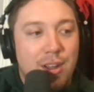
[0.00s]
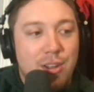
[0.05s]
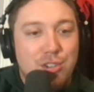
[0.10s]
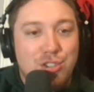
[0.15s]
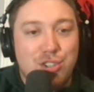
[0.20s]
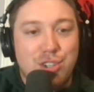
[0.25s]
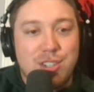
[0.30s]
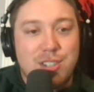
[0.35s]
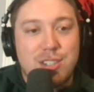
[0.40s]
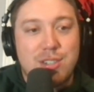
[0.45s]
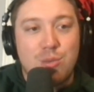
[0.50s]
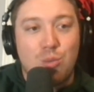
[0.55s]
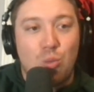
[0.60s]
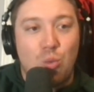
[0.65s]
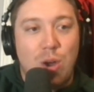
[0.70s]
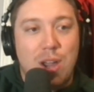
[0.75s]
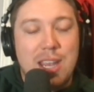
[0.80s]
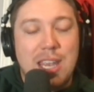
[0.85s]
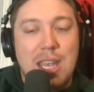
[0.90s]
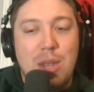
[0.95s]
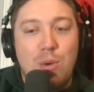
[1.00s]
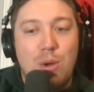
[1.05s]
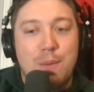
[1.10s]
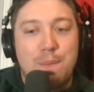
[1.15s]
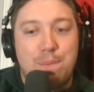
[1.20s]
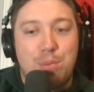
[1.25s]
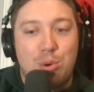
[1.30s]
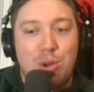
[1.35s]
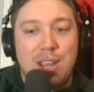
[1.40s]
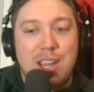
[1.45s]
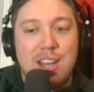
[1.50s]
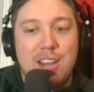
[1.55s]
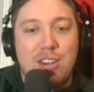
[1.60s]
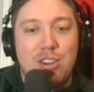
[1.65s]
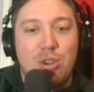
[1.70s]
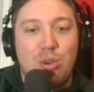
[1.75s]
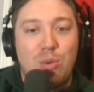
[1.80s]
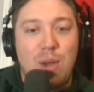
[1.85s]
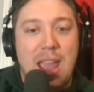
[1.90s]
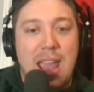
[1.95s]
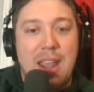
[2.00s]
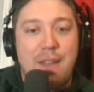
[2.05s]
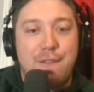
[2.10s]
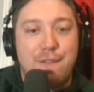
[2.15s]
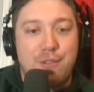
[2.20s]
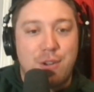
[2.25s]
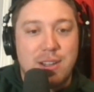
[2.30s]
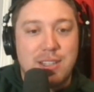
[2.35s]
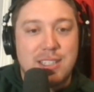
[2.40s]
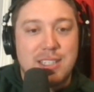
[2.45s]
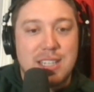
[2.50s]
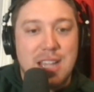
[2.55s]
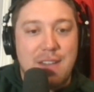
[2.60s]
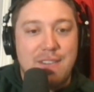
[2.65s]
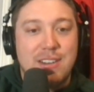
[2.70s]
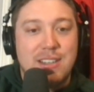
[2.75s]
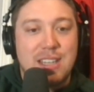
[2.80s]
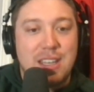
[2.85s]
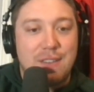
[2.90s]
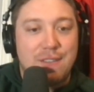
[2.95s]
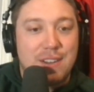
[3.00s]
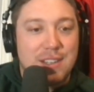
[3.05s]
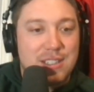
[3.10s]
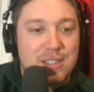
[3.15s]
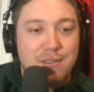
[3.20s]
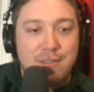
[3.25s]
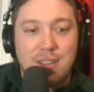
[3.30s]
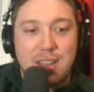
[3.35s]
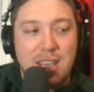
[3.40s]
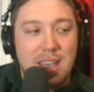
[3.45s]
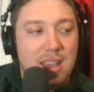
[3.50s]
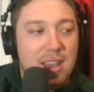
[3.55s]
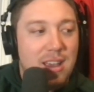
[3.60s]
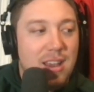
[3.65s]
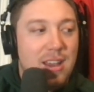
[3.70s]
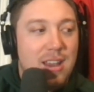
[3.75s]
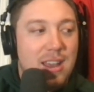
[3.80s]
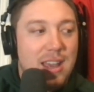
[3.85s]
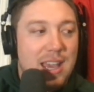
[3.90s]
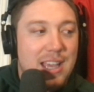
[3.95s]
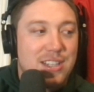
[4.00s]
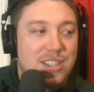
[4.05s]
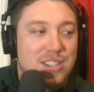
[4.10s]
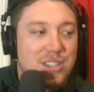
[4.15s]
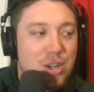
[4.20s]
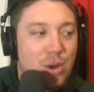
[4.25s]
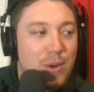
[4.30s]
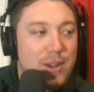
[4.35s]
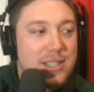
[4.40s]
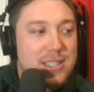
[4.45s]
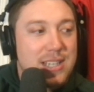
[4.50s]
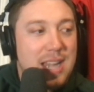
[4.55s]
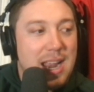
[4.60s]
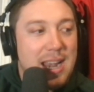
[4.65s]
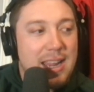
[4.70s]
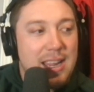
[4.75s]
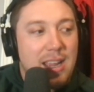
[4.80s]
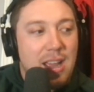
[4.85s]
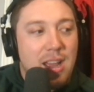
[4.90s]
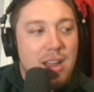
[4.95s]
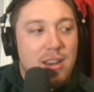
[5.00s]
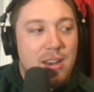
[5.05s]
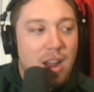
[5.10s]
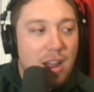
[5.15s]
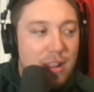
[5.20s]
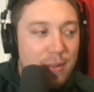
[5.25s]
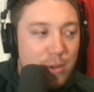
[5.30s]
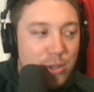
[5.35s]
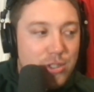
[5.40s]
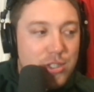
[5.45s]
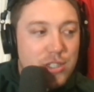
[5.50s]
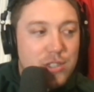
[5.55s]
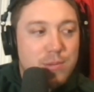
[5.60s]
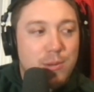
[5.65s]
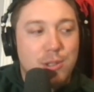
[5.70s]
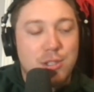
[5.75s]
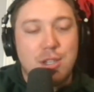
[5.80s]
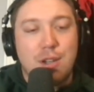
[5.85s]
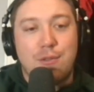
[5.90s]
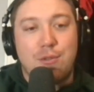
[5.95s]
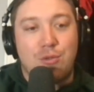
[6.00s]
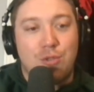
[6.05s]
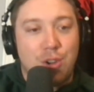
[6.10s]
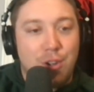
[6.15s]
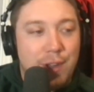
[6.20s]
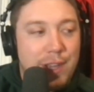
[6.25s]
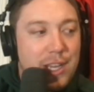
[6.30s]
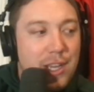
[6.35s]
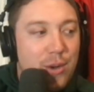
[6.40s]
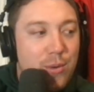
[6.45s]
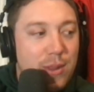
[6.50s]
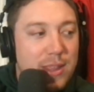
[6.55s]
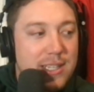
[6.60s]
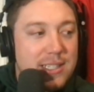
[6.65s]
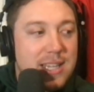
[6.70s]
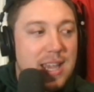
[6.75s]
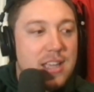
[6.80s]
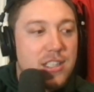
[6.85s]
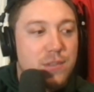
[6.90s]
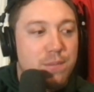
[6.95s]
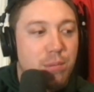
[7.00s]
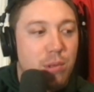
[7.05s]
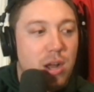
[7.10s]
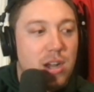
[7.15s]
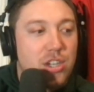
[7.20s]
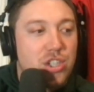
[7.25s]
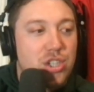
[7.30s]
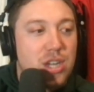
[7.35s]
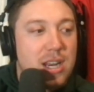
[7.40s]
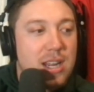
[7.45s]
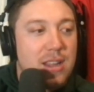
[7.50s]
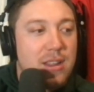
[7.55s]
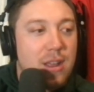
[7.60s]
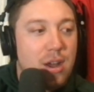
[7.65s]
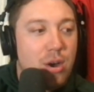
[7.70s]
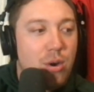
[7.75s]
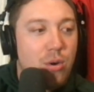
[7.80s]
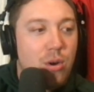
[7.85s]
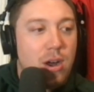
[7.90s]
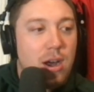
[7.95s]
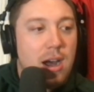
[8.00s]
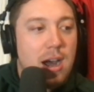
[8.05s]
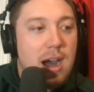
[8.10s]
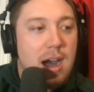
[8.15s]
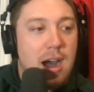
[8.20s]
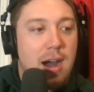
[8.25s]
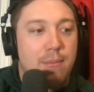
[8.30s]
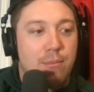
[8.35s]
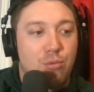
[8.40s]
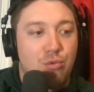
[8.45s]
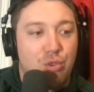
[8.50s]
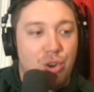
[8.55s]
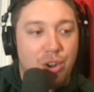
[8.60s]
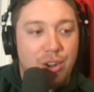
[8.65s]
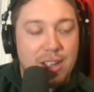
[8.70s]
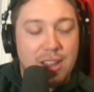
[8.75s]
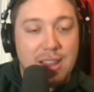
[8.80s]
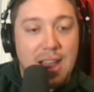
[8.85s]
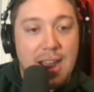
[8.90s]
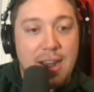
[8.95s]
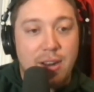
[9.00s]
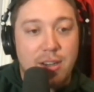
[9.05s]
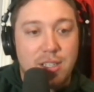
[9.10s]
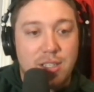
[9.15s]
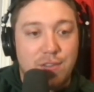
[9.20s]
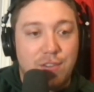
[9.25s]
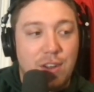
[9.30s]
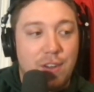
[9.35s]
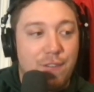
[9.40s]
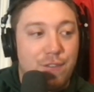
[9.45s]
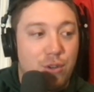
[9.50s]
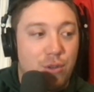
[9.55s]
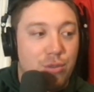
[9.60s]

Just what he would bring to a front seven defensively is so exciting. Not the most explosive, really good with his hands, block shedding though. Really light on his feet for